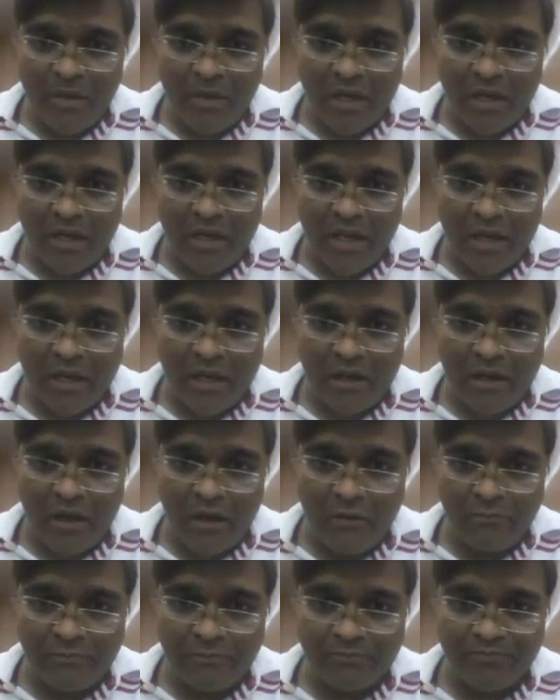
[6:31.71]
make an
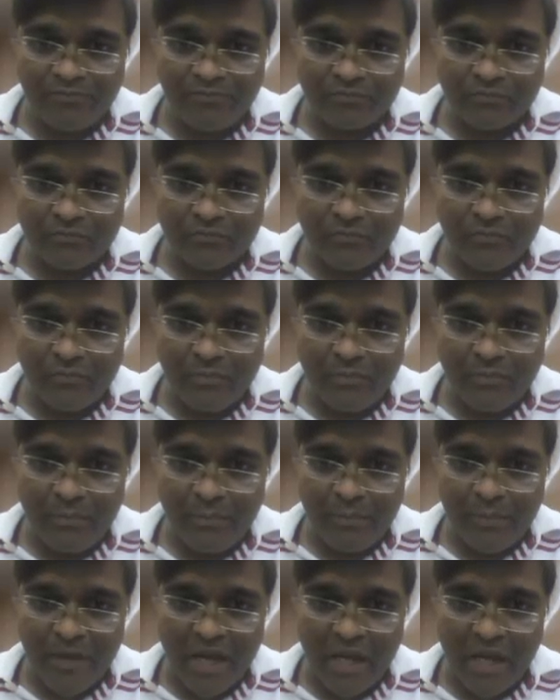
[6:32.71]
angle of
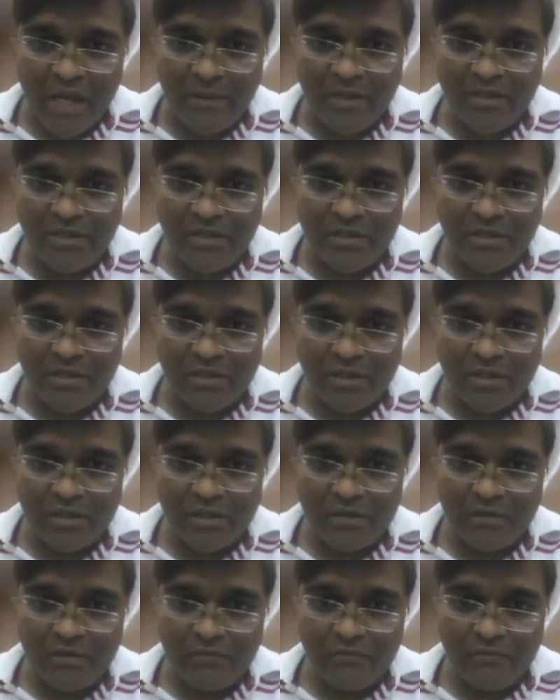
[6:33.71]
pi minus
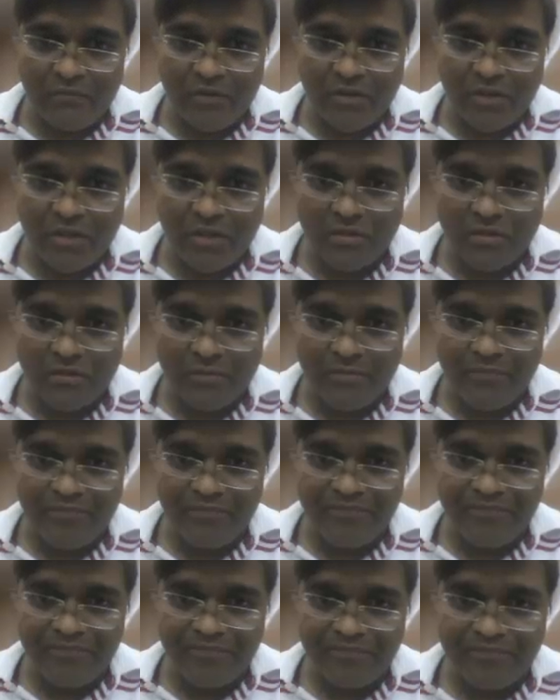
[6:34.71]
30, which
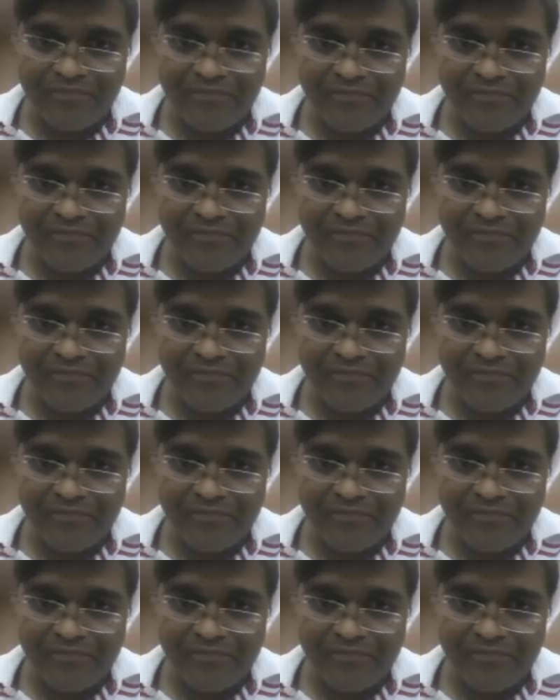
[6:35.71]
is